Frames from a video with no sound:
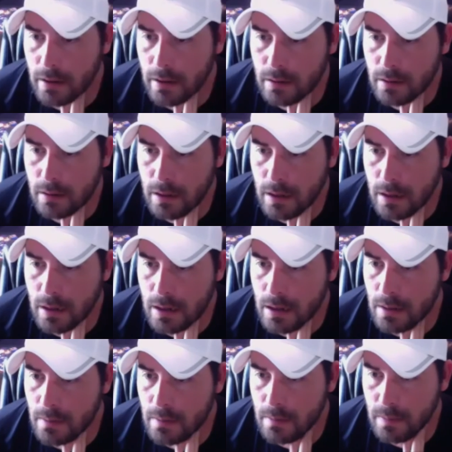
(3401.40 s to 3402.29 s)

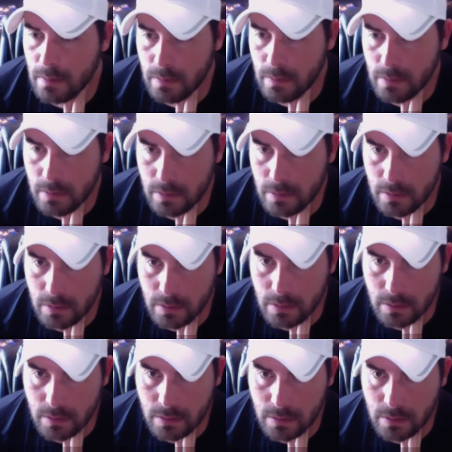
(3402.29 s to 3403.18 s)
All
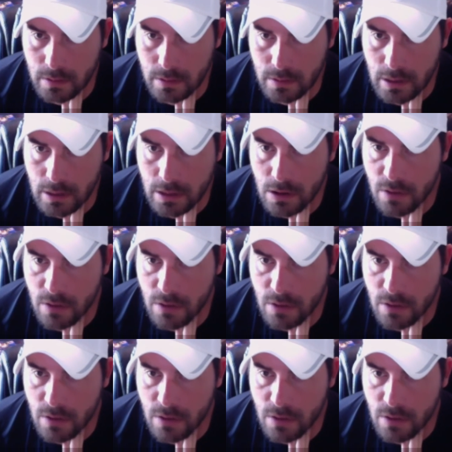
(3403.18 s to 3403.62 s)
right.